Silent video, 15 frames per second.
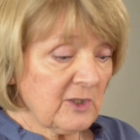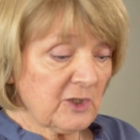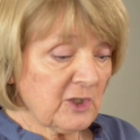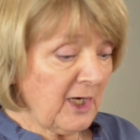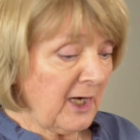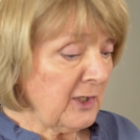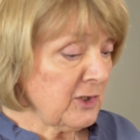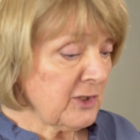to
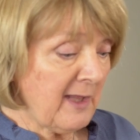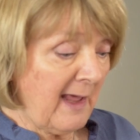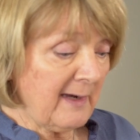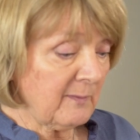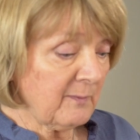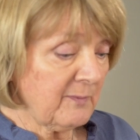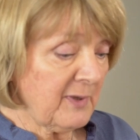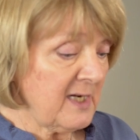change
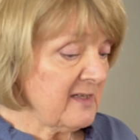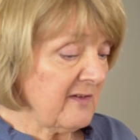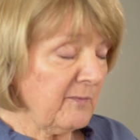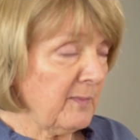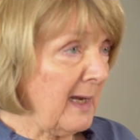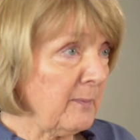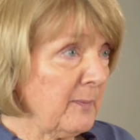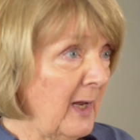that piece
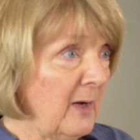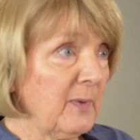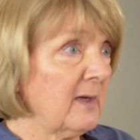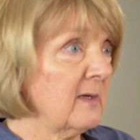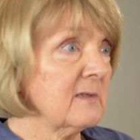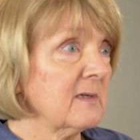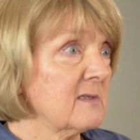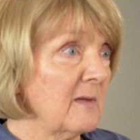of blank paper
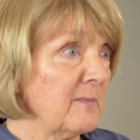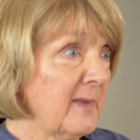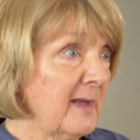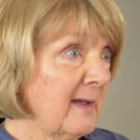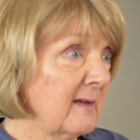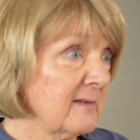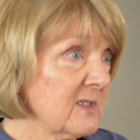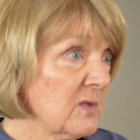into
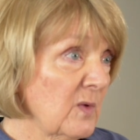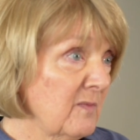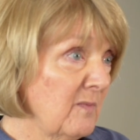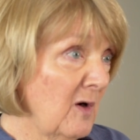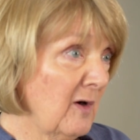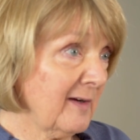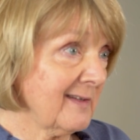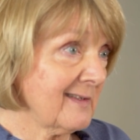something else with
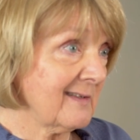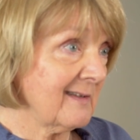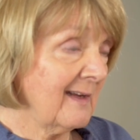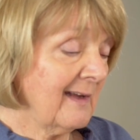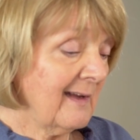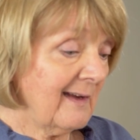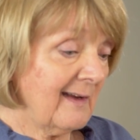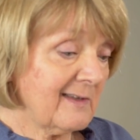marks.
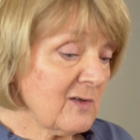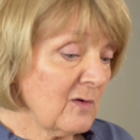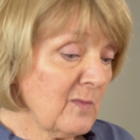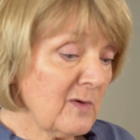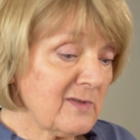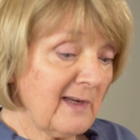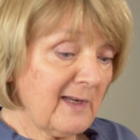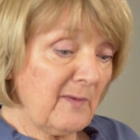It's
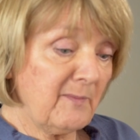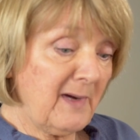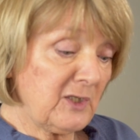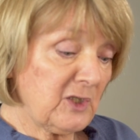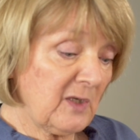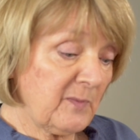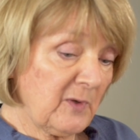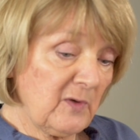almost like a
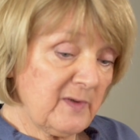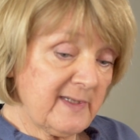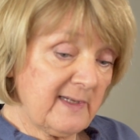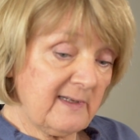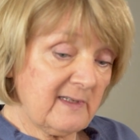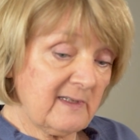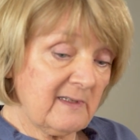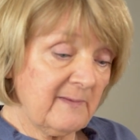magic
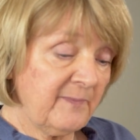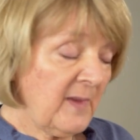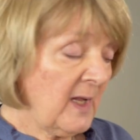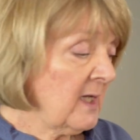process.